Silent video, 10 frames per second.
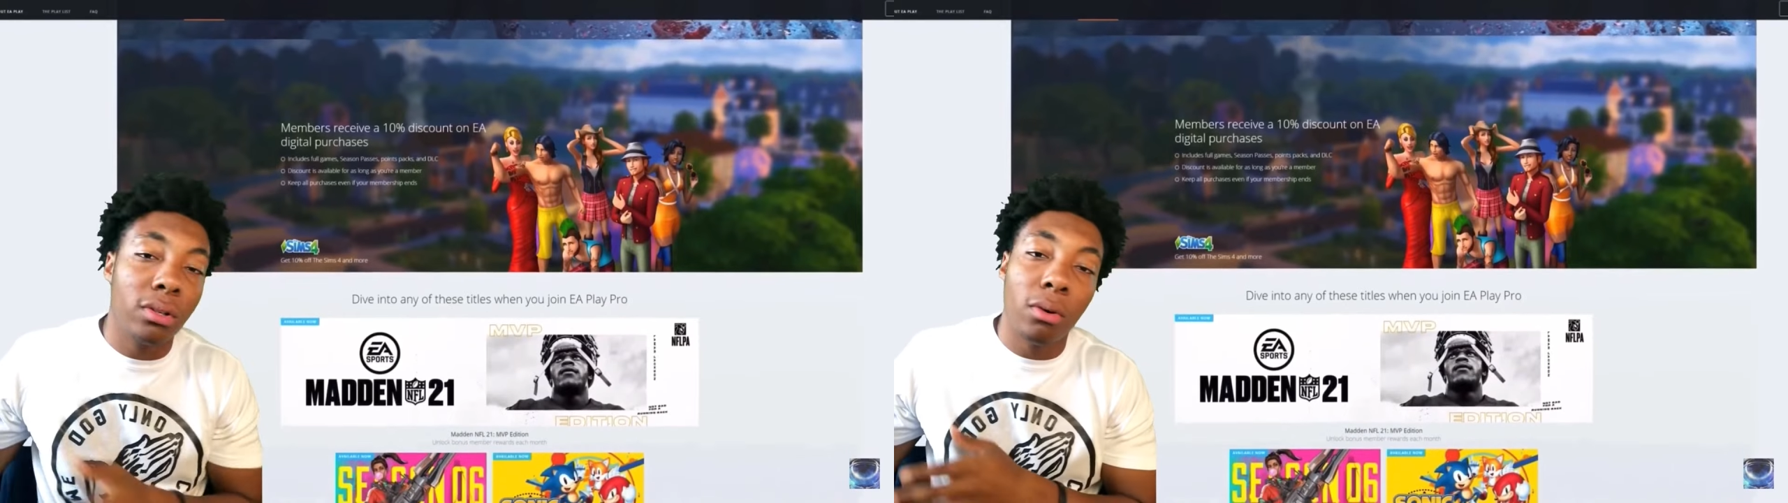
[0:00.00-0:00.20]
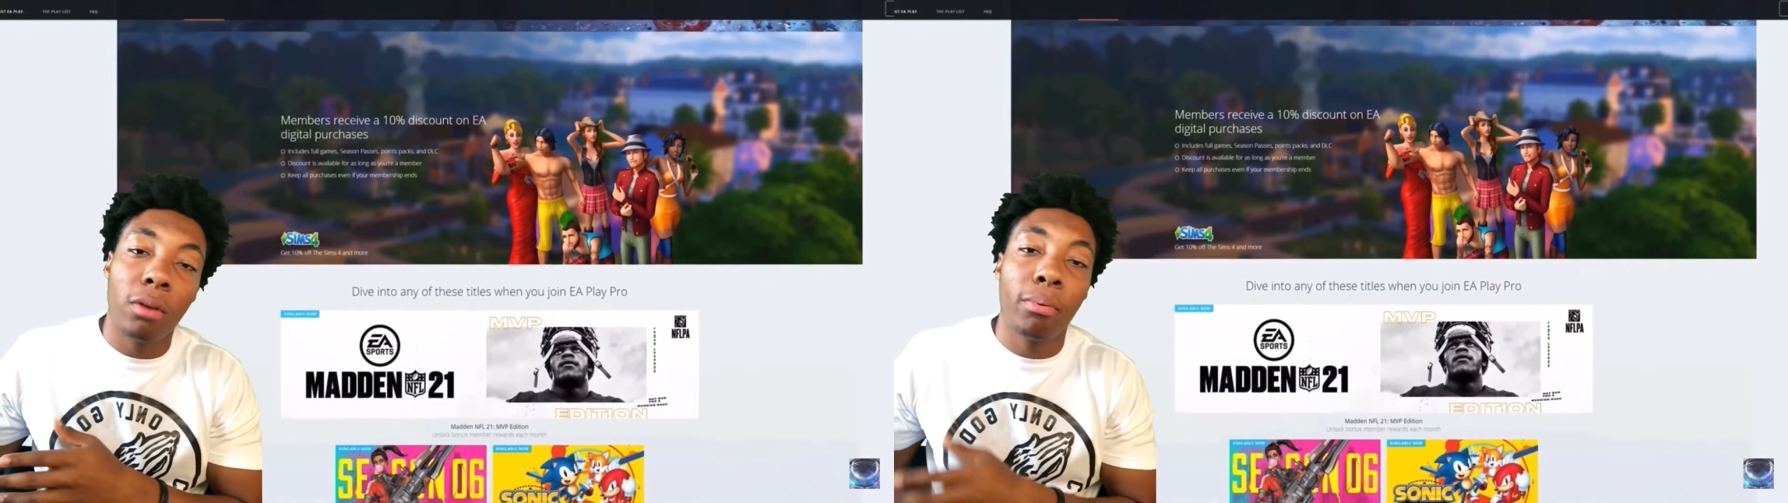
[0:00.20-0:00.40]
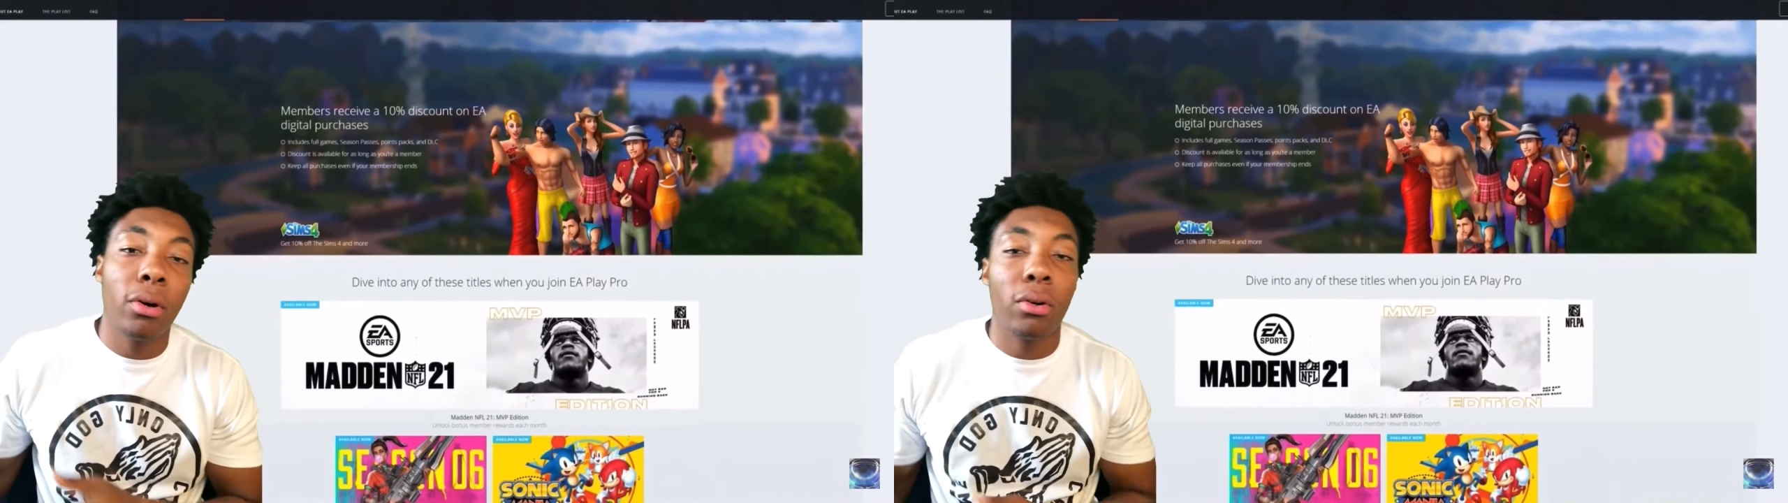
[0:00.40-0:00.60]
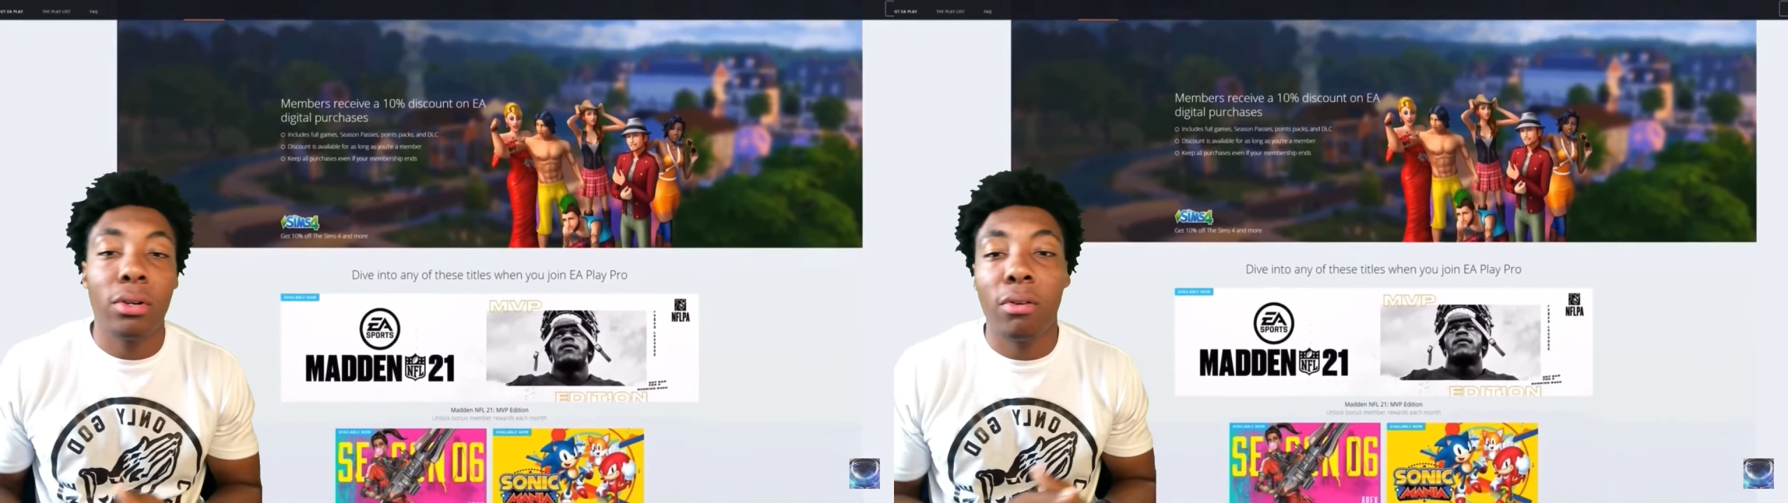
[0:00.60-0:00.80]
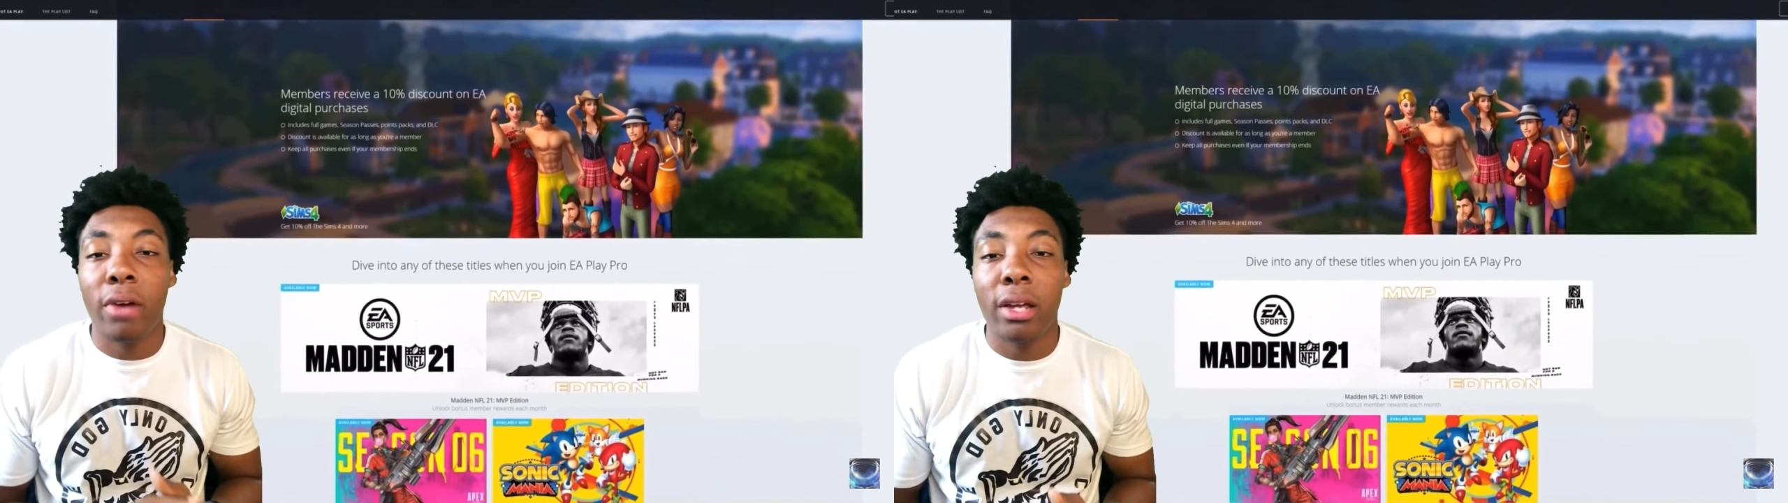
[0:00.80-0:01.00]
or pre-ordered
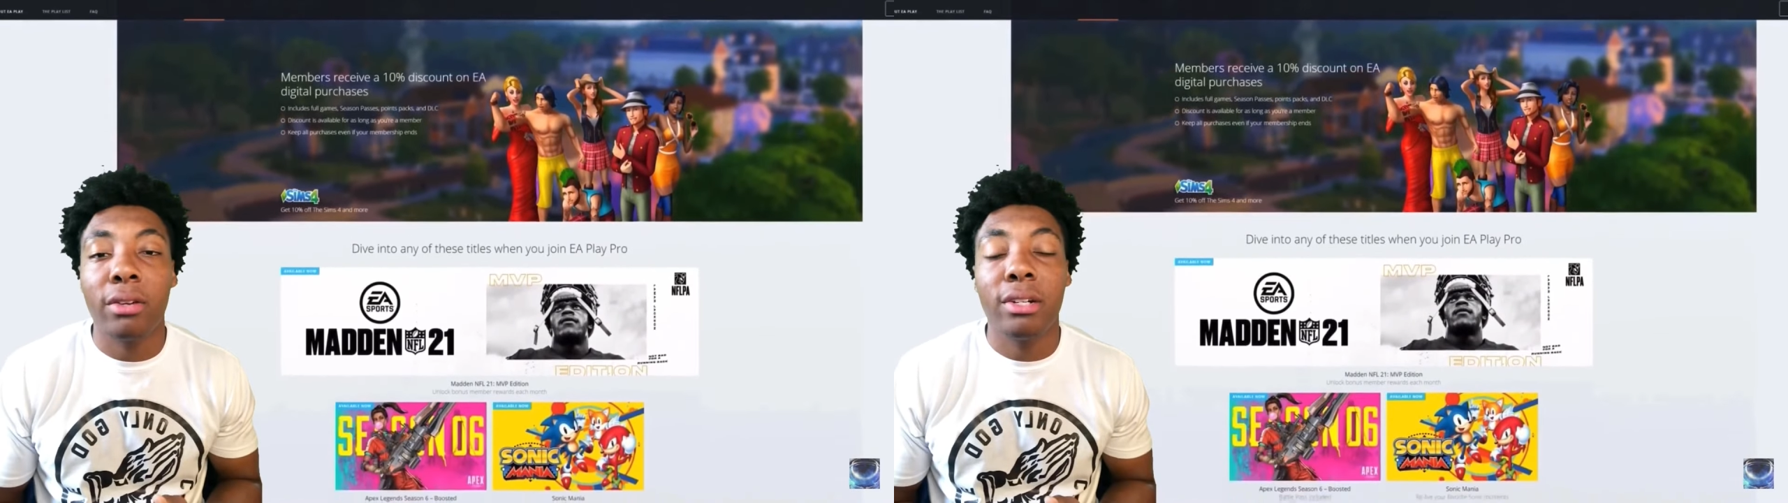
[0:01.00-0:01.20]
the regular